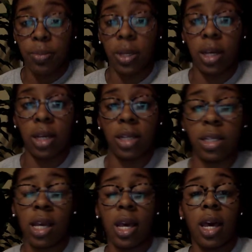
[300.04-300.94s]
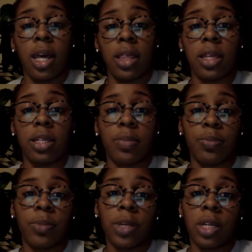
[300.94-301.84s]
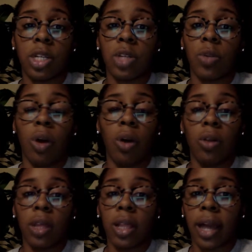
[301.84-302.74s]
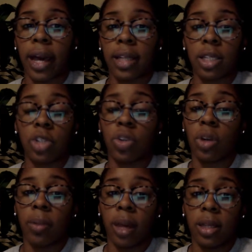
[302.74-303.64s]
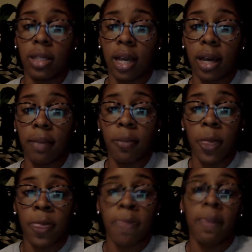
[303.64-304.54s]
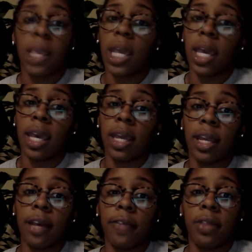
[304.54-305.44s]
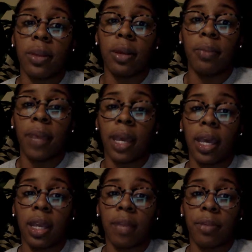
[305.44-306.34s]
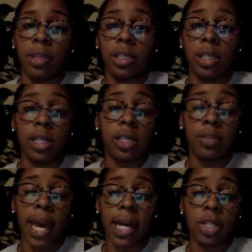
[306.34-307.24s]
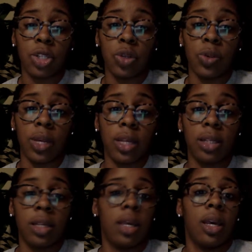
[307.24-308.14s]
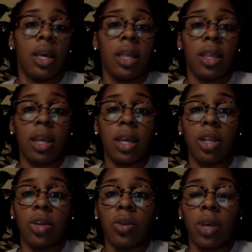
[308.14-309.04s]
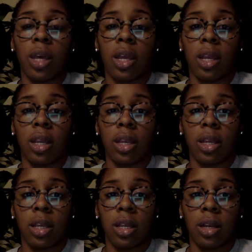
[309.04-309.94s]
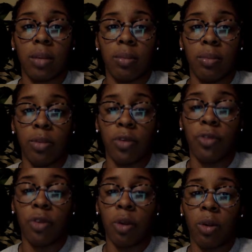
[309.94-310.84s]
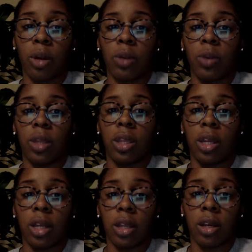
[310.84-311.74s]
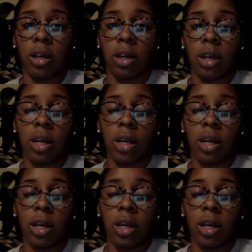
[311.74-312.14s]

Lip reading: because this condition will only last a short amount of time. And if the pain persists past 2 weeks, then you can move forward with another